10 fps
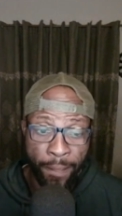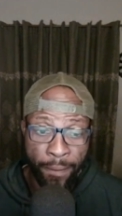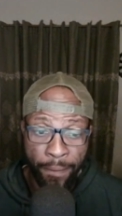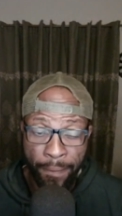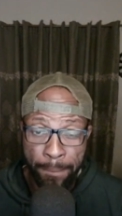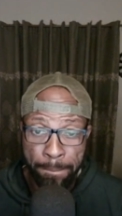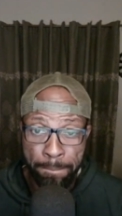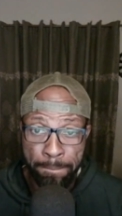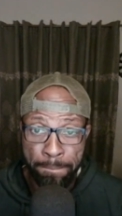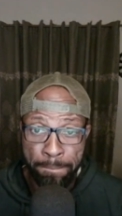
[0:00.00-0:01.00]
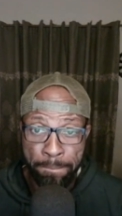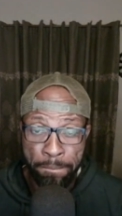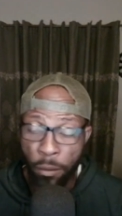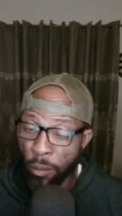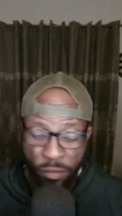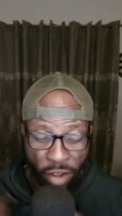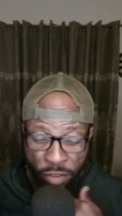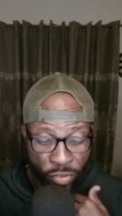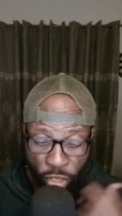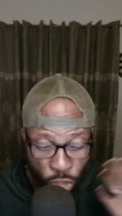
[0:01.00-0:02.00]
Um, from the
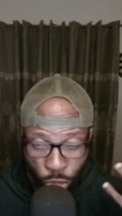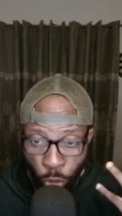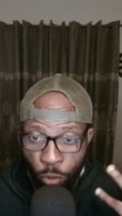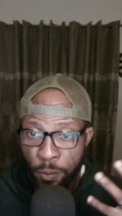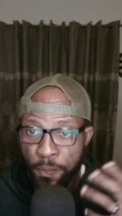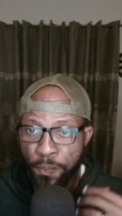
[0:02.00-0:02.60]
very first note,